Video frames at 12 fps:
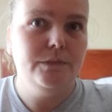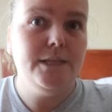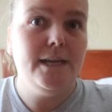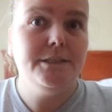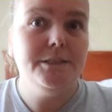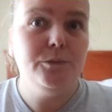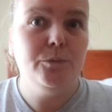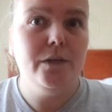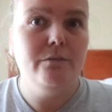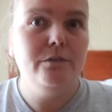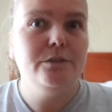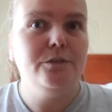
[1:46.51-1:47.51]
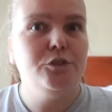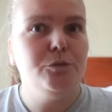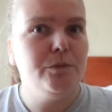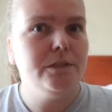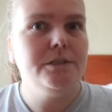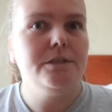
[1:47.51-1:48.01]
signs and whatever so she
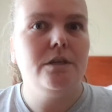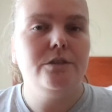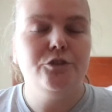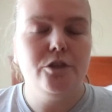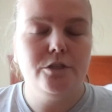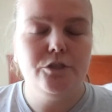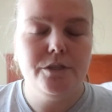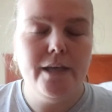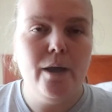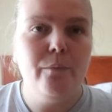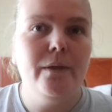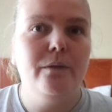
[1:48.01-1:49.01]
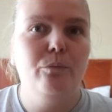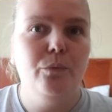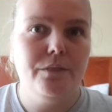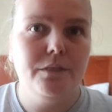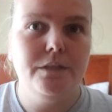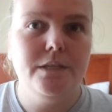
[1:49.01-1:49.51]
brings in the astrology that way
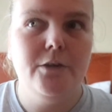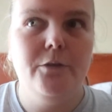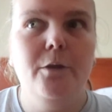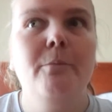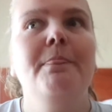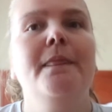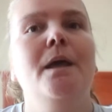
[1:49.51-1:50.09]
with the tarot